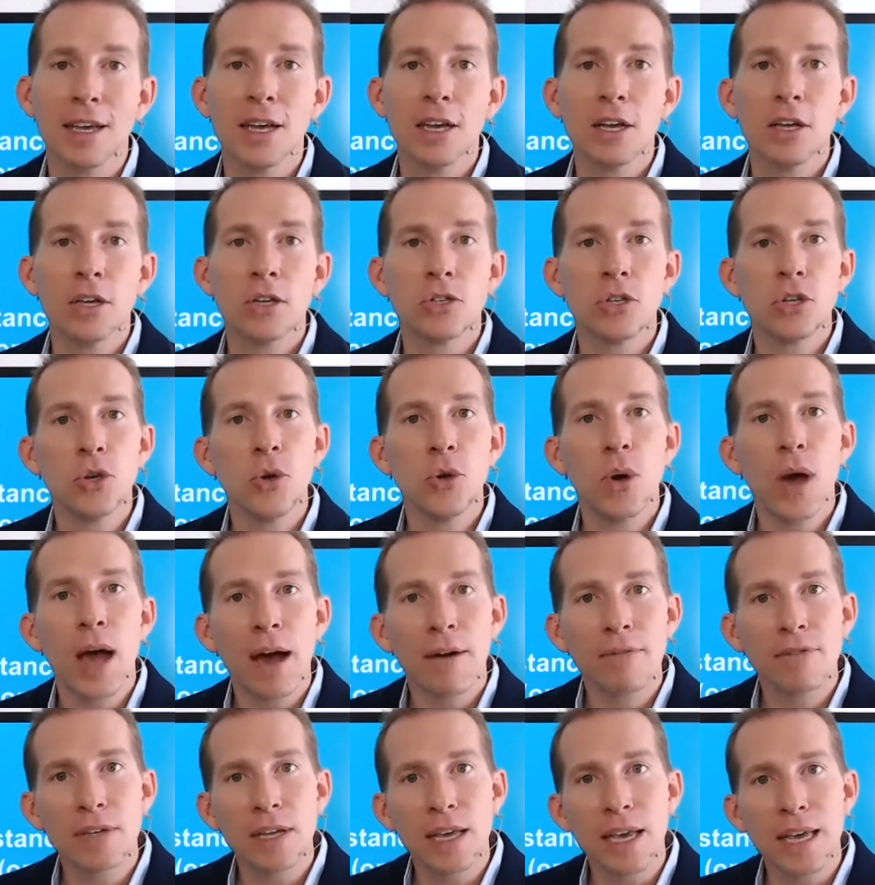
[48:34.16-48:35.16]
So you
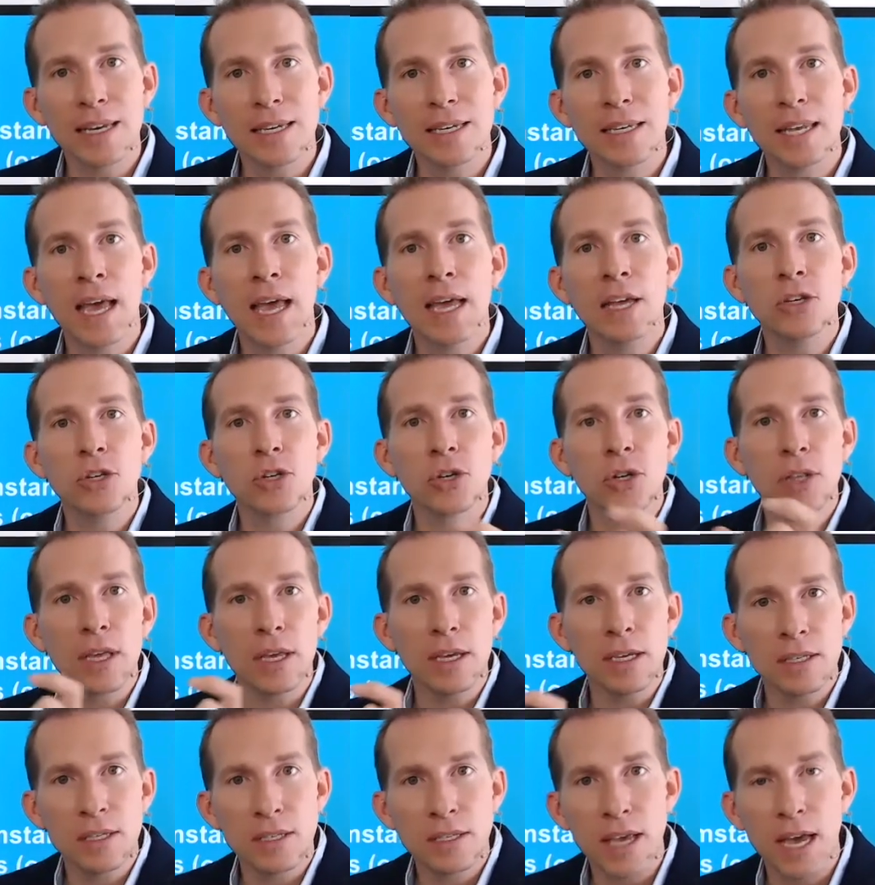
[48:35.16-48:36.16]
have to intentionally
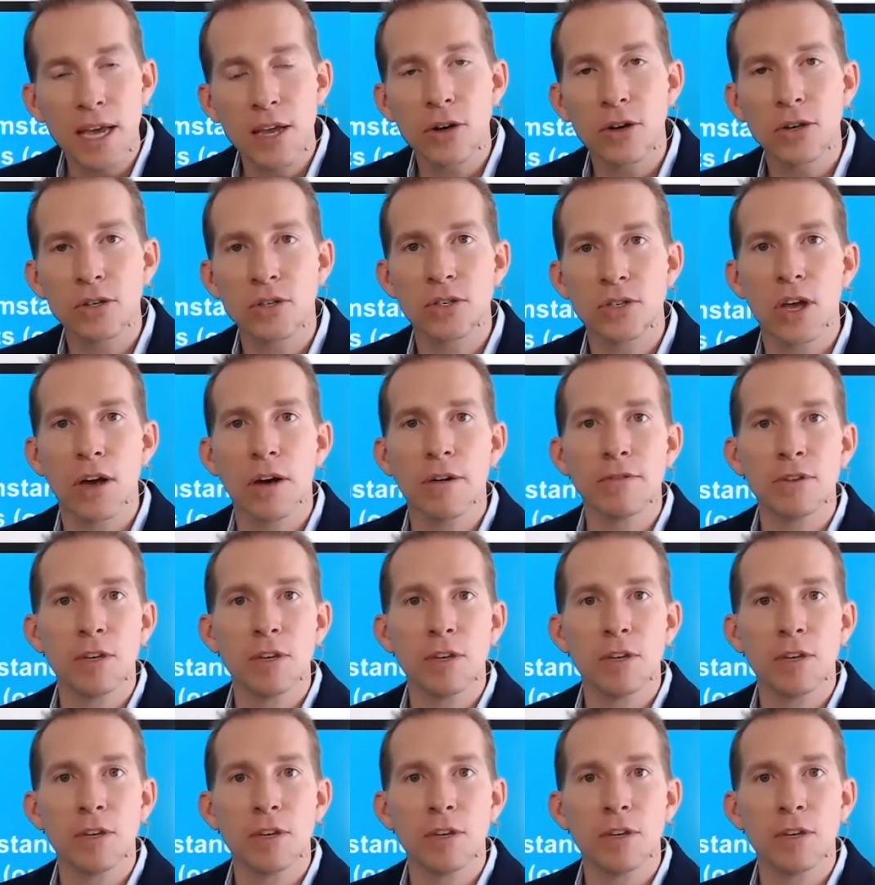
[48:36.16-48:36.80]
set yourself